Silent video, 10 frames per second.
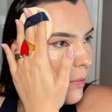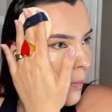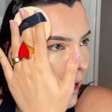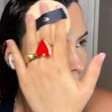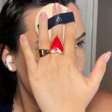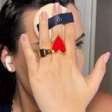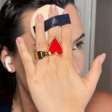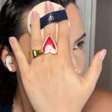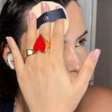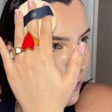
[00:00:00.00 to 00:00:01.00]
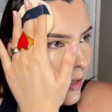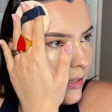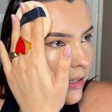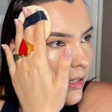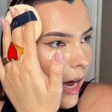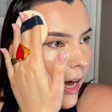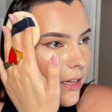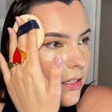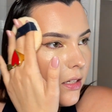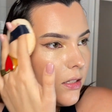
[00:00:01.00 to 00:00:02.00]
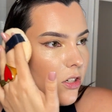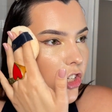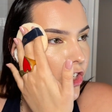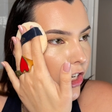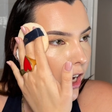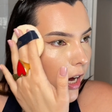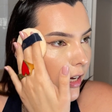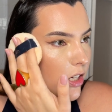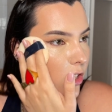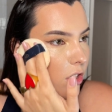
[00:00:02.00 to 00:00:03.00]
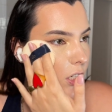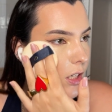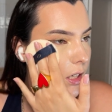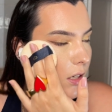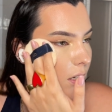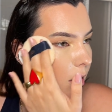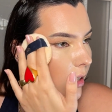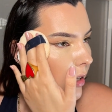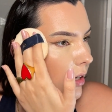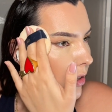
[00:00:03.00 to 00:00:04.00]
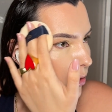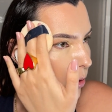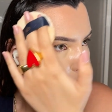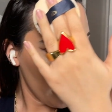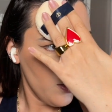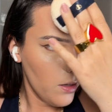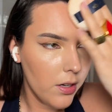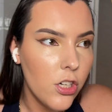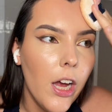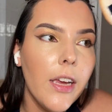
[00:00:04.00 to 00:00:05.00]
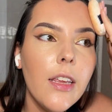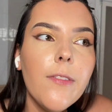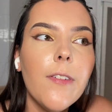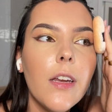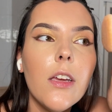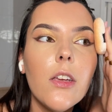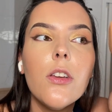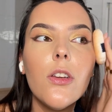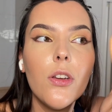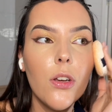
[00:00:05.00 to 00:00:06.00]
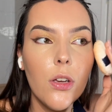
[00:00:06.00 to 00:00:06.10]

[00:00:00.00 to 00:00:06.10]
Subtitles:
my makeup in place because it has this sheen to it, like shiny finish.